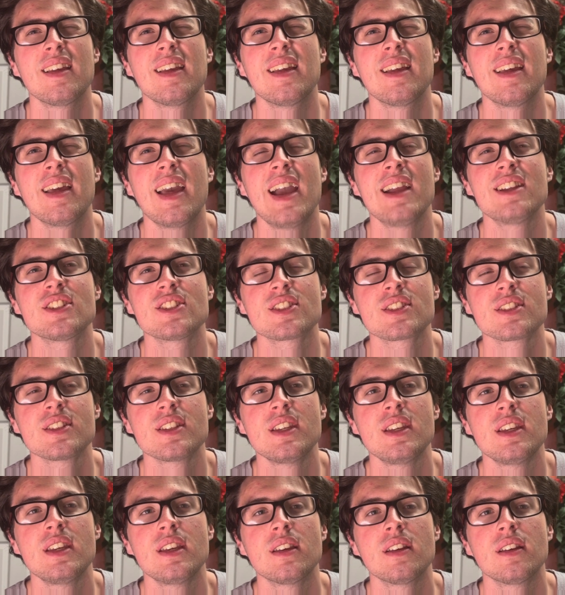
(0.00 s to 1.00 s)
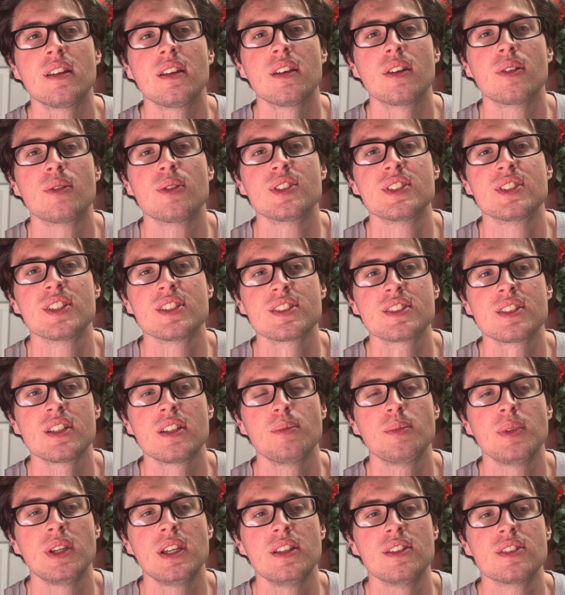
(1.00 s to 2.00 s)
Anxiously resistant
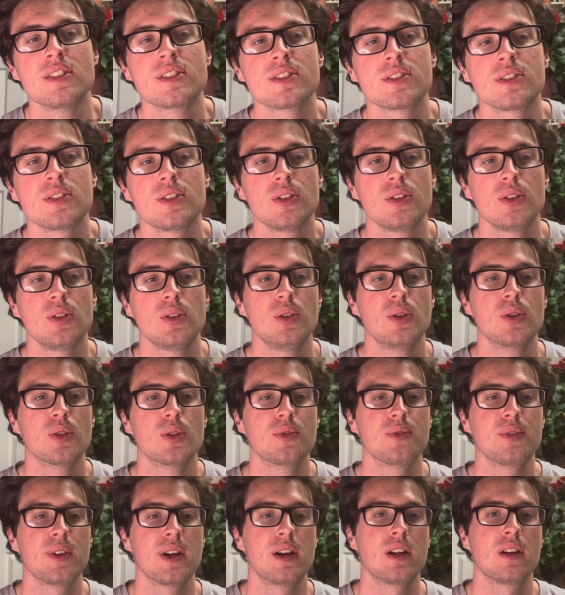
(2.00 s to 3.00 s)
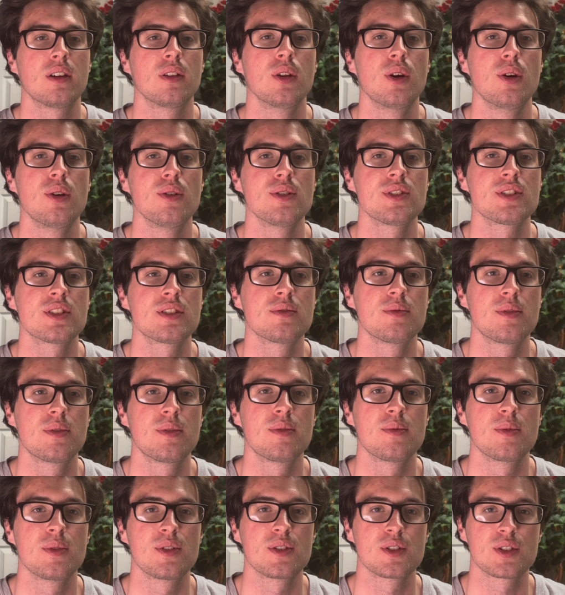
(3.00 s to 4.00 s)
means you're very close
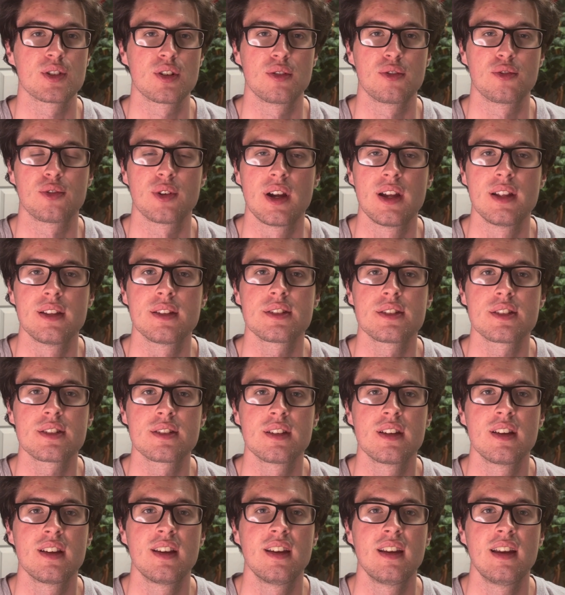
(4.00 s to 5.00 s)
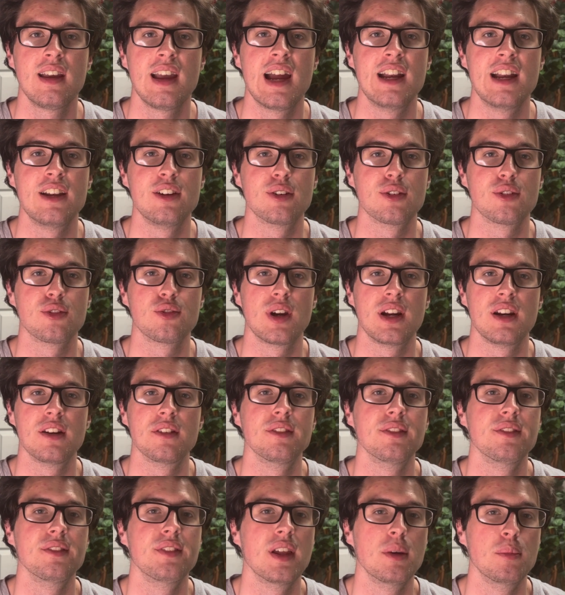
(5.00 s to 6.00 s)
with certain friends and you're afraid
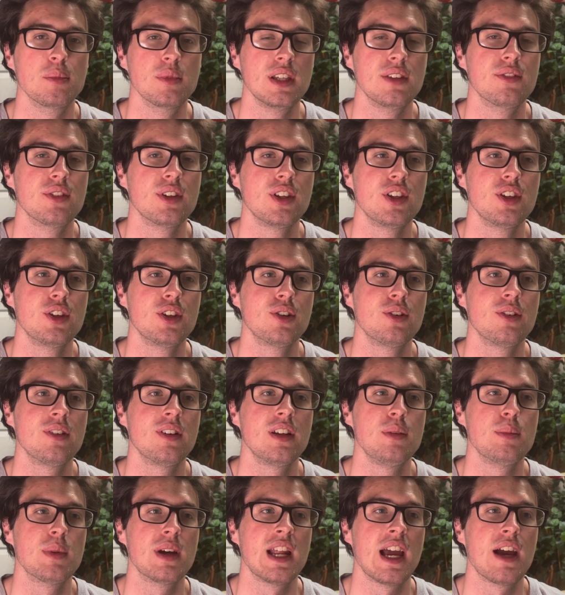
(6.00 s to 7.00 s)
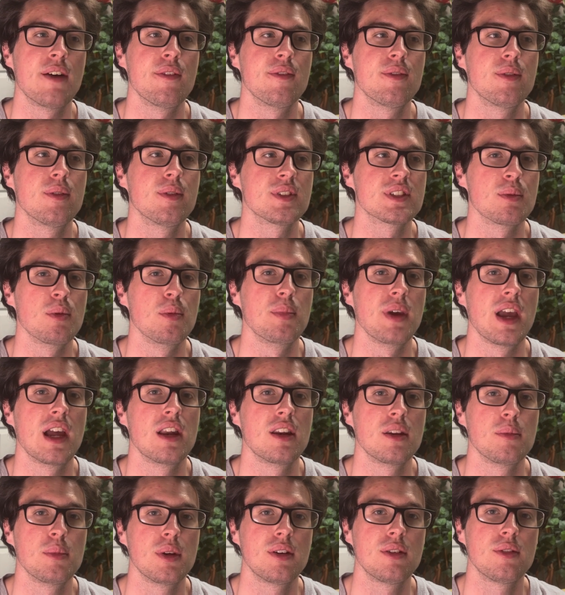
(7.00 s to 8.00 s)
of them leaving you. You might have some
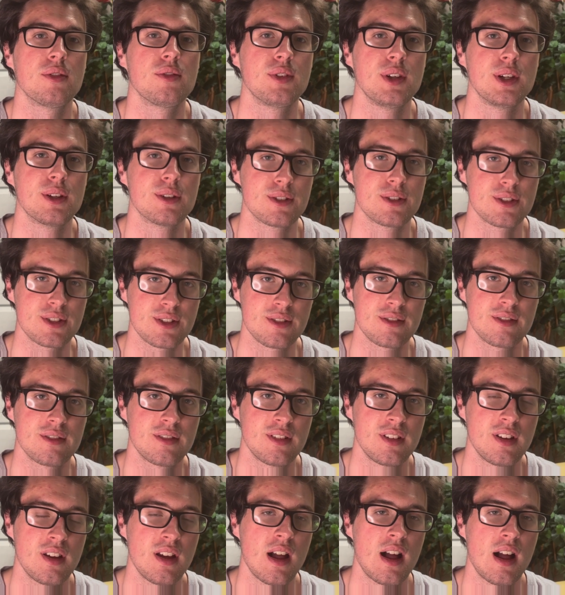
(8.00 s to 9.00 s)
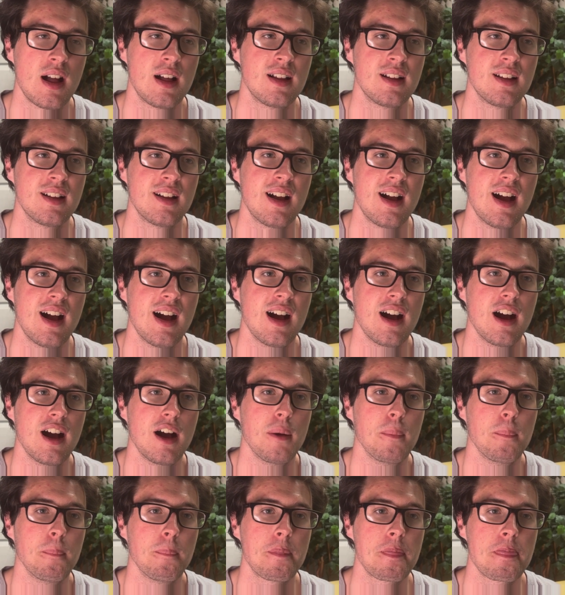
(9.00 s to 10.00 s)
abandonment fears,
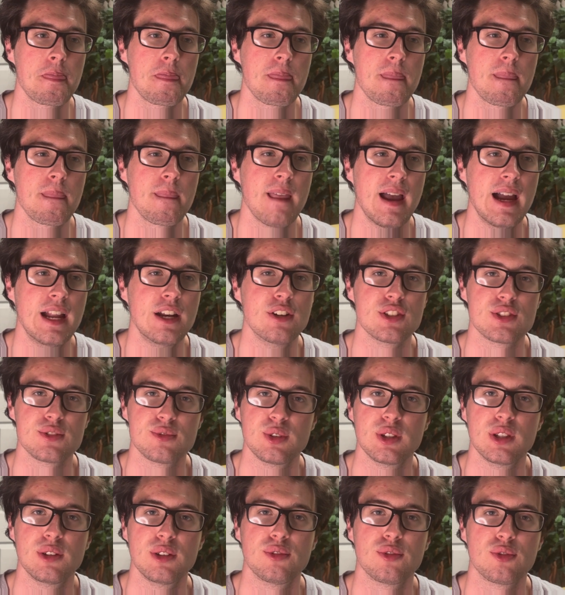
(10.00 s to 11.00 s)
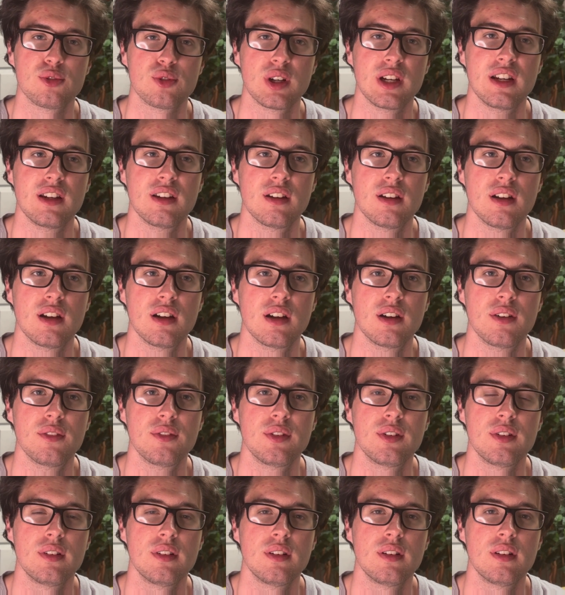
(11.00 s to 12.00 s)
and you're just really afraid of
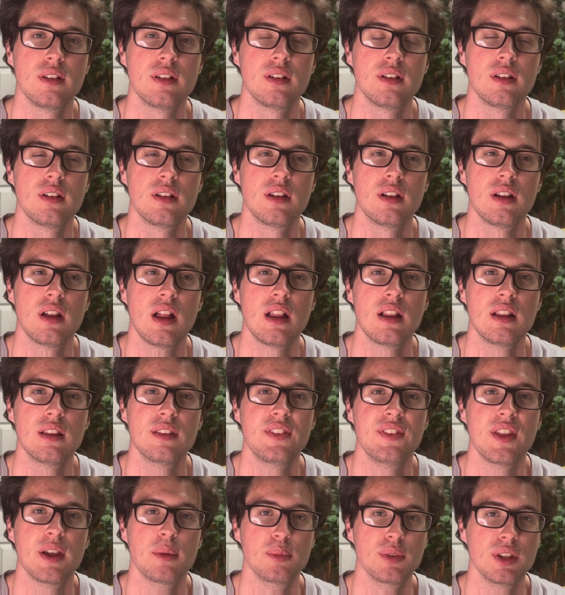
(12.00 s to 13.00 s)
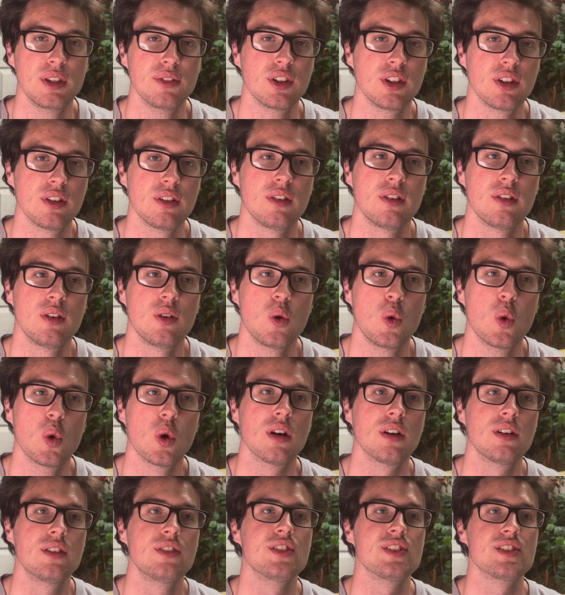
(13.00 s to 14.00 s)
them leaving you,
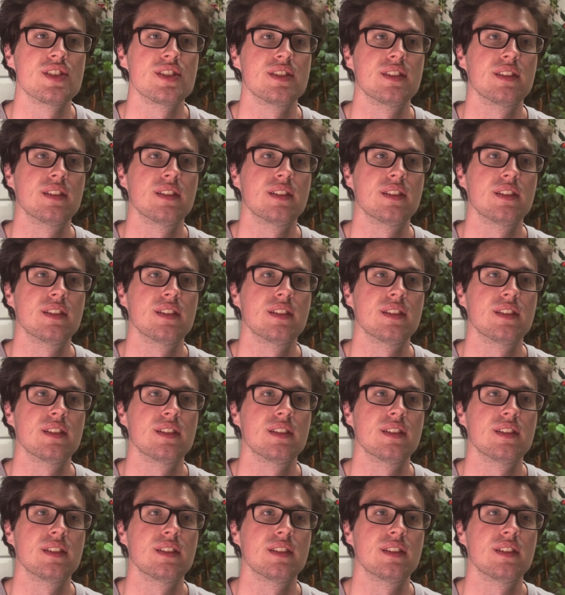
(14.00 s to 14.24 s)
or just